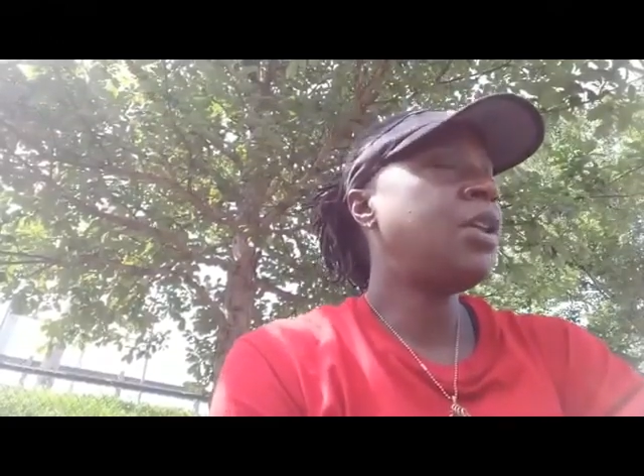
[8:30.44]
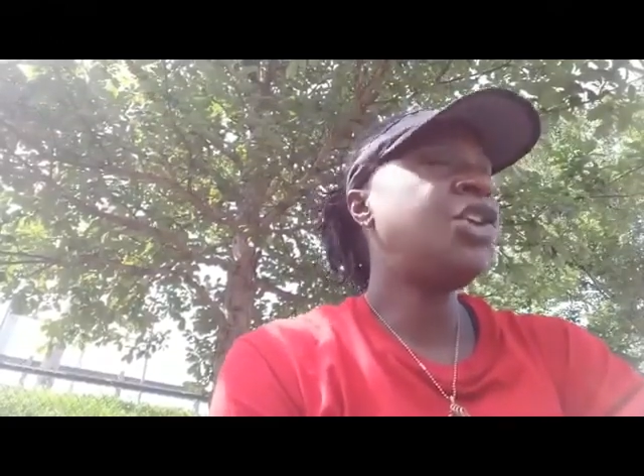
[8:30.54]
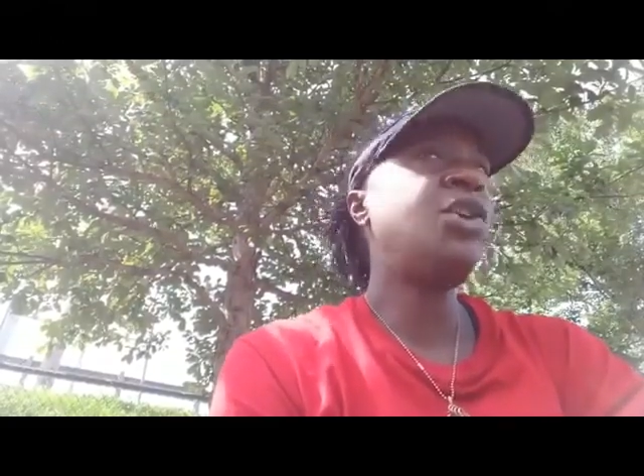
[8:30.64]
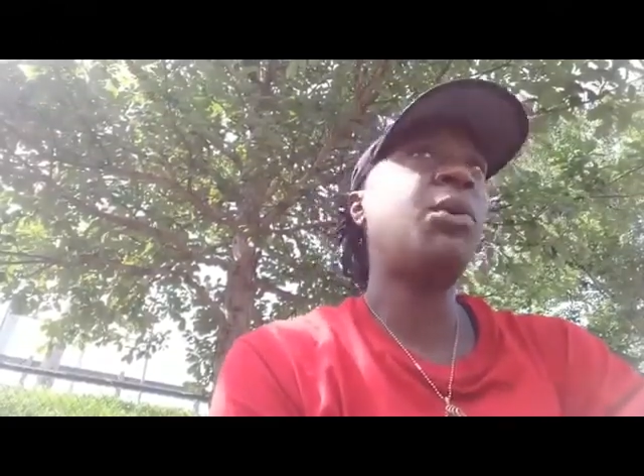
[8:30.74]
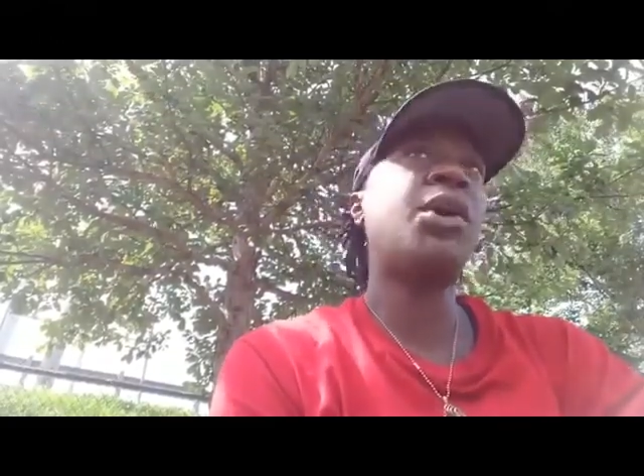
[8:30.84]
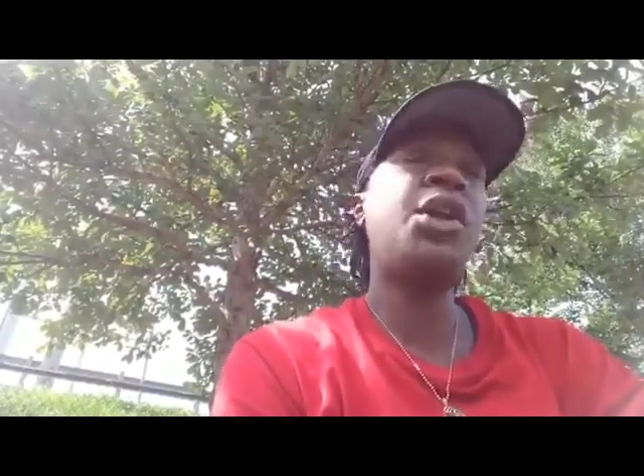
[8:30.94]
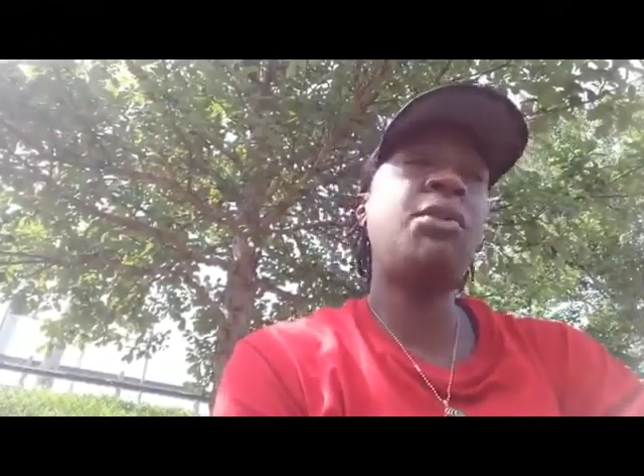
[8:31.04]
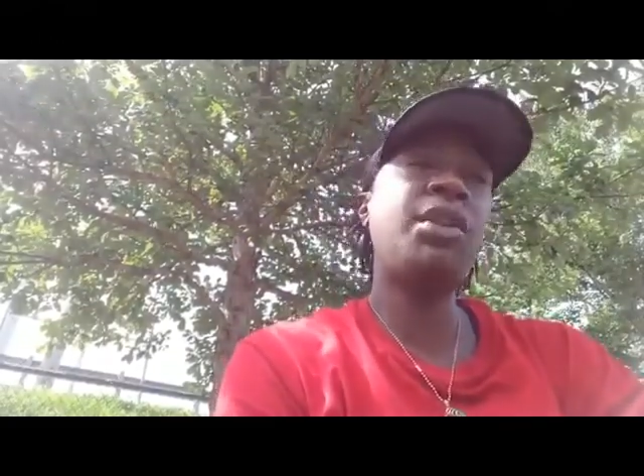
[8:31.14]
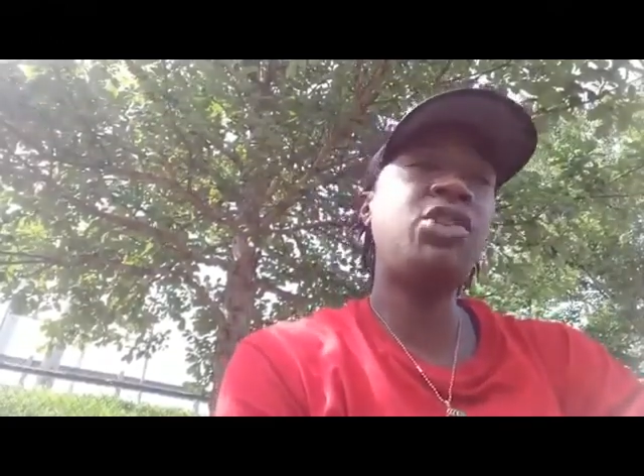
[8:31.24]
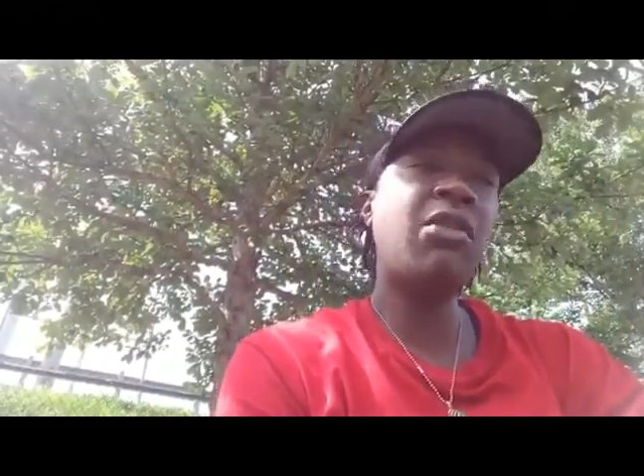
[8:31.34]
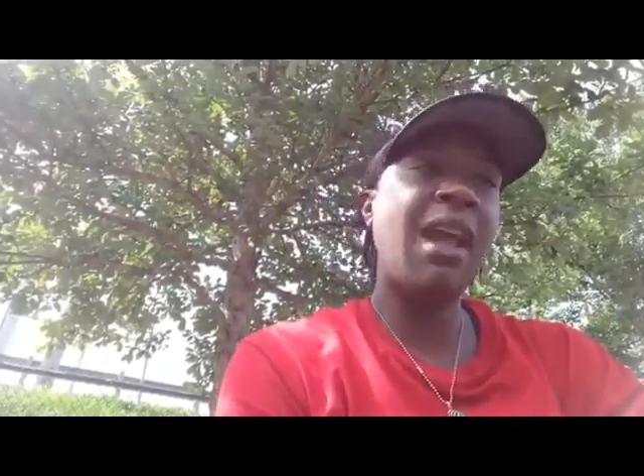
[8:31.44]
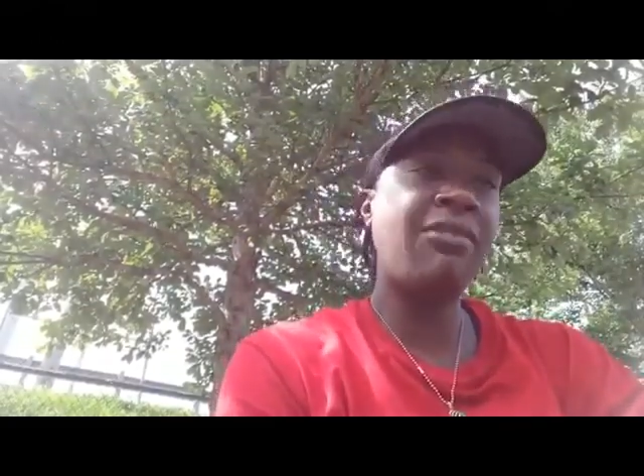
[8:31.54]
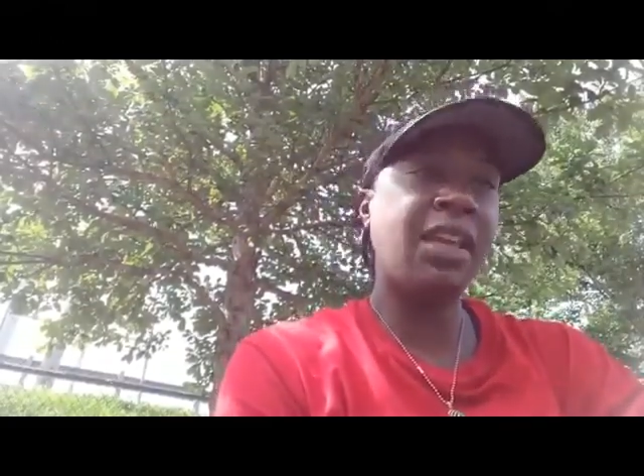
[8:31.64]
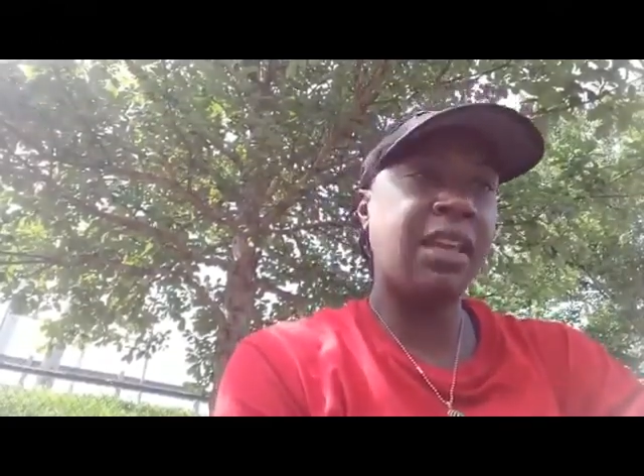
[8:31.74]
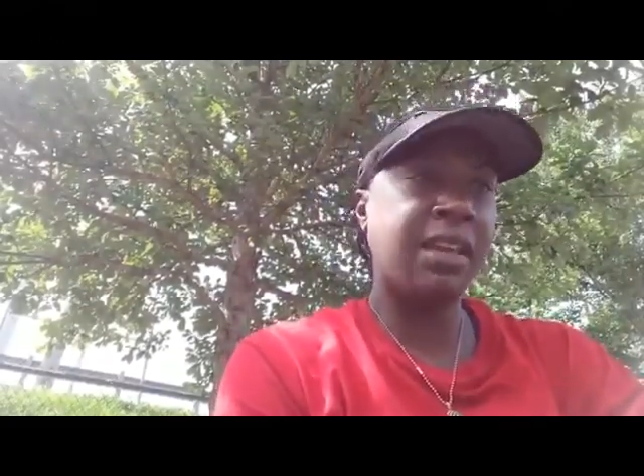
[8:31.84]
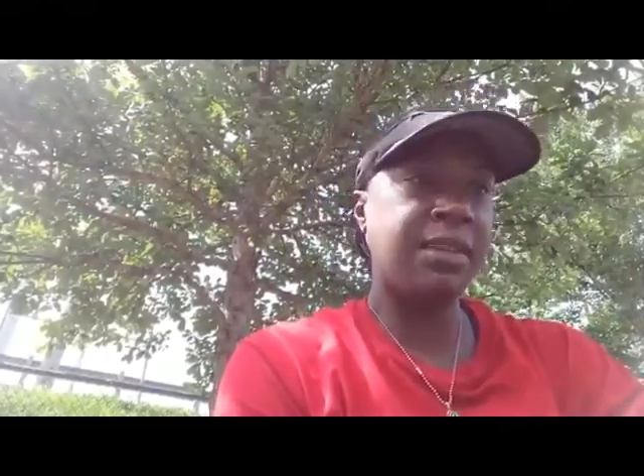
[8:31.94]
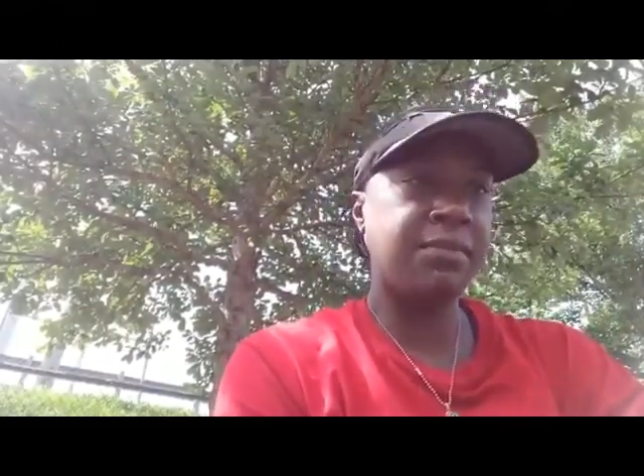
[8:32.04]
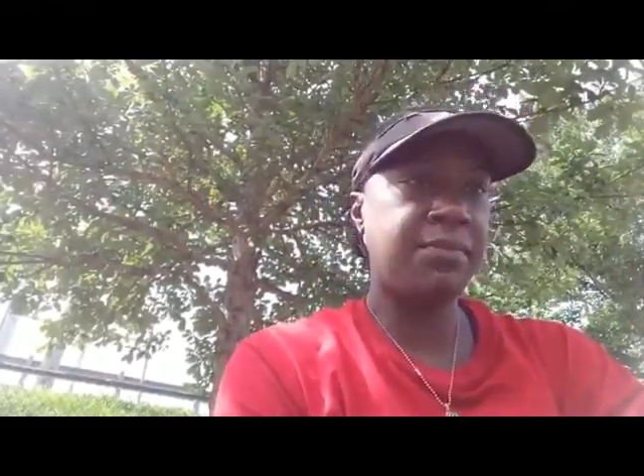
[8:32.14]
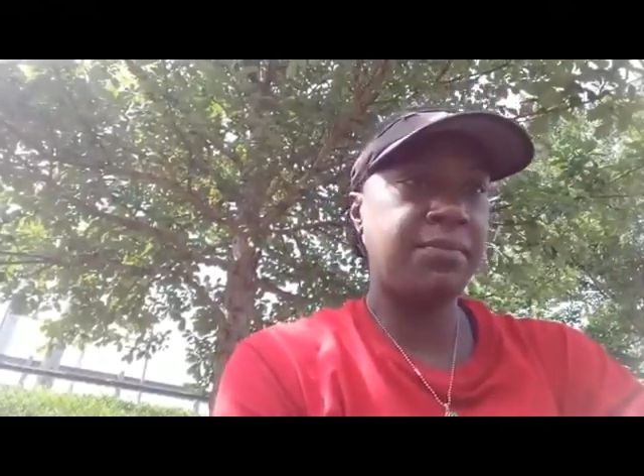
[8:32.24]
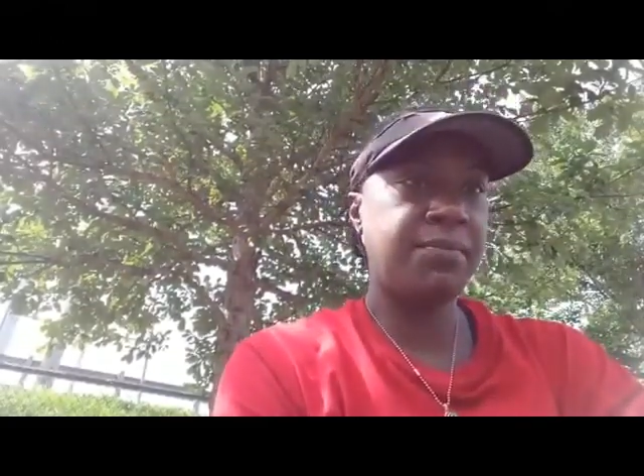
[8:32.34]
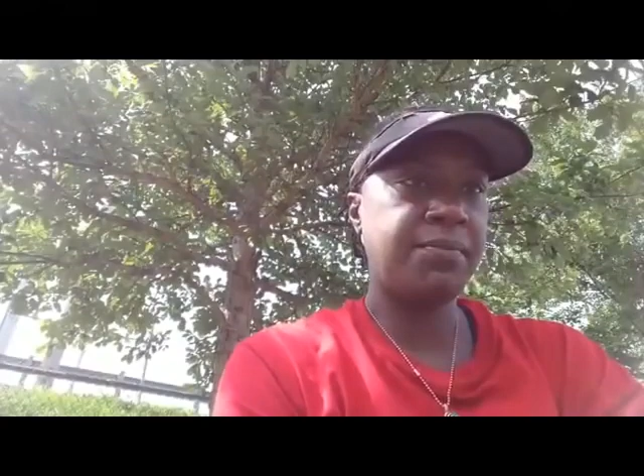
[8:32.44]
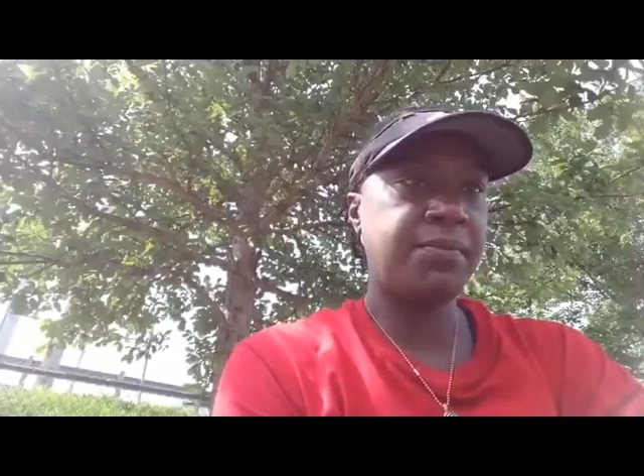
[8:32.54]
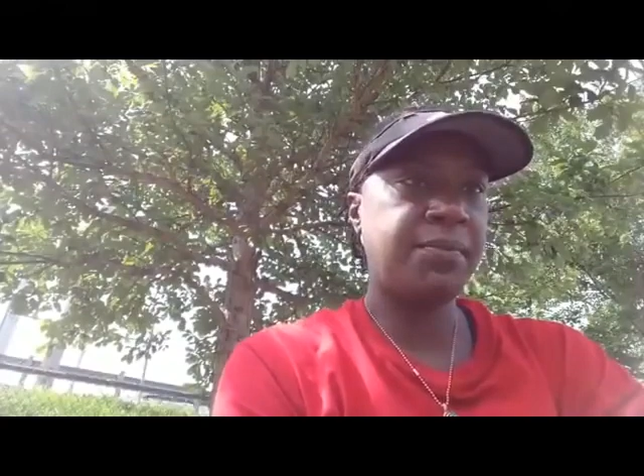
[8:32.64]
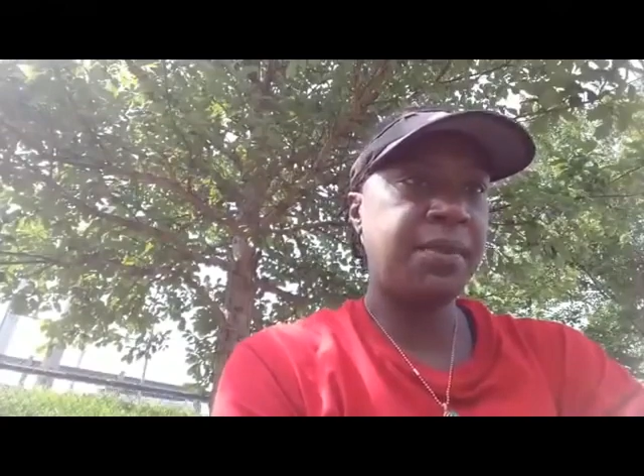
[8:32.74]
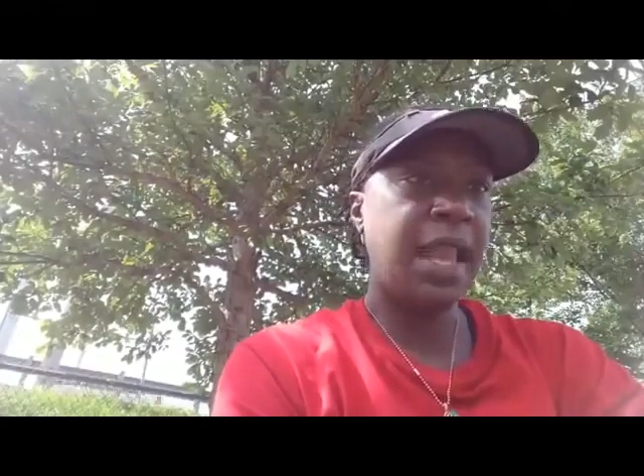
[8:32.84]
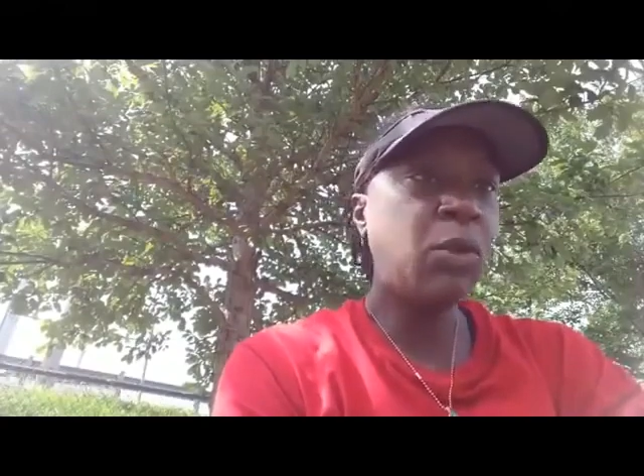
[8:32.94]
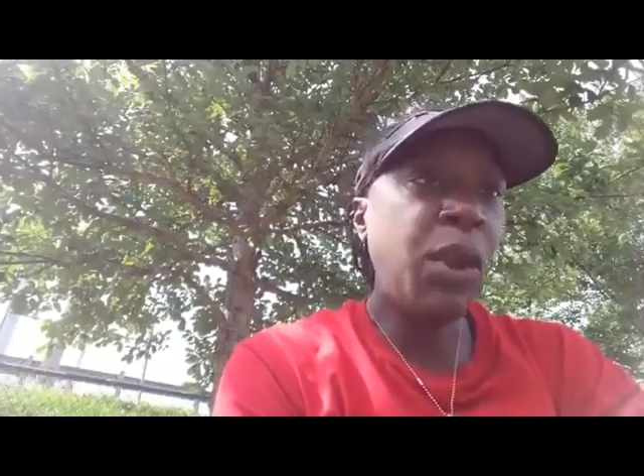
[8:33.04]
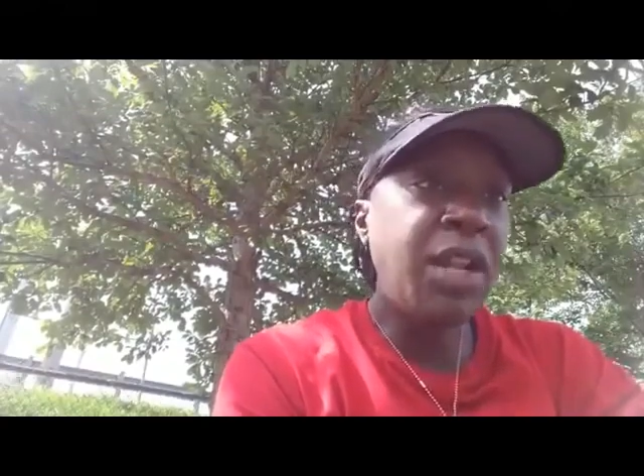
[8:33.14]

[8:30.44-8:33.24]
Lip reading: you are human trafficking, and